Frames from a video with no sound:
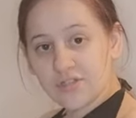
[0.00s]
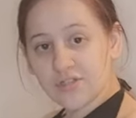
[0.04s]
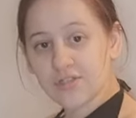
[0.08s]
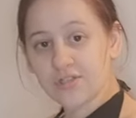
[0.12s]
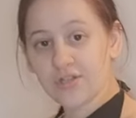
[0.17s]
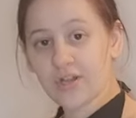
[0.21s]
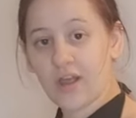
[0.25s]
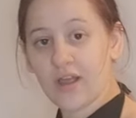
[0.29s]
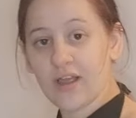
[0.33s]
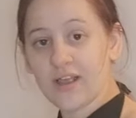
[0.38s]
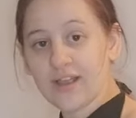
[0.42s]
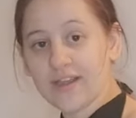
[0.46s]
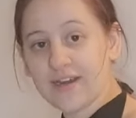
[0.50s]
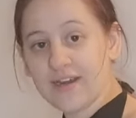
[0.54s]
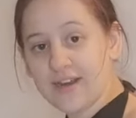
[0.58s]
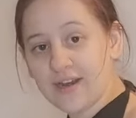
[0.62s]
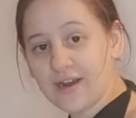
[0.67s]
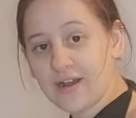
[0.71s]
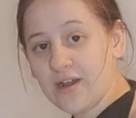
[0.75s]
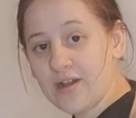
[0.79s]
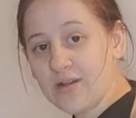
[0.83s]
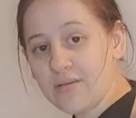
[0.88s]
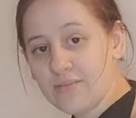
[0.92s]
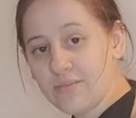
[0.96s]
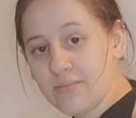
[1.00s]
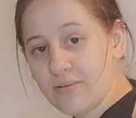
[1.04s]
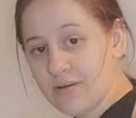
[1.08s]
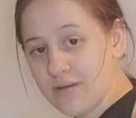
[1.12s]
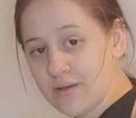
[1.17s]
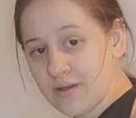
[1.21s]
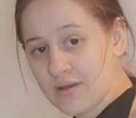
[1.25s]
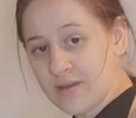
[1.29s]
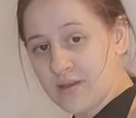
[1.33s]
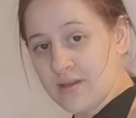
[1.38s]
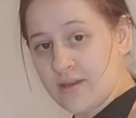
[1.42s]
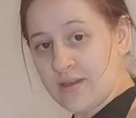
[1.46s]
tighten it up
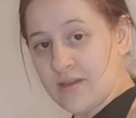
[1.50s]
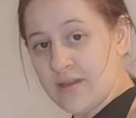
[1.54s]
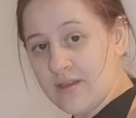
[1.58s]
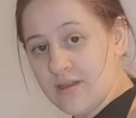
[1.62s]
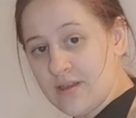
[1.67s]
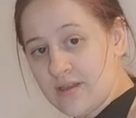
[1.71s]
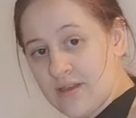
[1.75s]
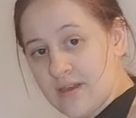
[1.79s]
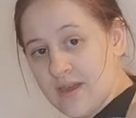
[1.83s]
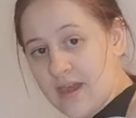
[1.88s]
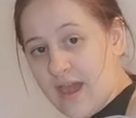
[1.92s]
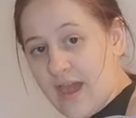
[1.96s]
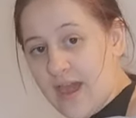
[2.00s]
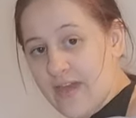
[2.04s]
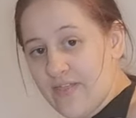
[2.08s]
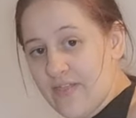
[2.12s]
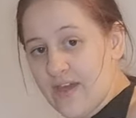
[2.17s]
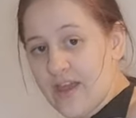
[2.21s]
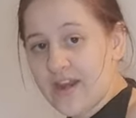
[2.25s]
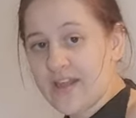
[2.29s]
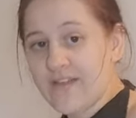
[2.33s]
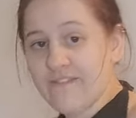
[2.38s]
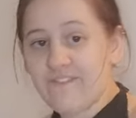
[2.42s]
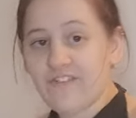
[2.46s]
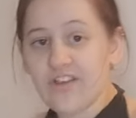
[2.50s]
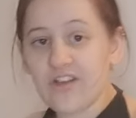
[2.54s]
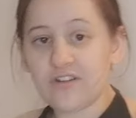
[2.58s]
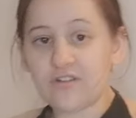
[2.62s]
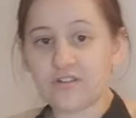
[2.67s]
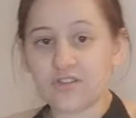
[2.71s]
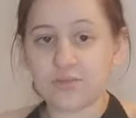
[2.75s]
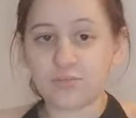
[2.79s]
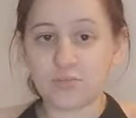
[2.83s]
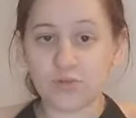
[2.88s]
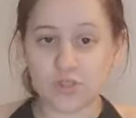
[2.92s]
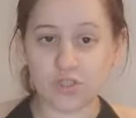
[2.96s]
and then it
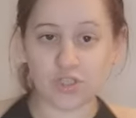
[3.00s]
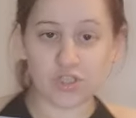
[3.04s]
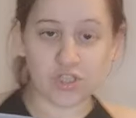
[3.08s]
feels more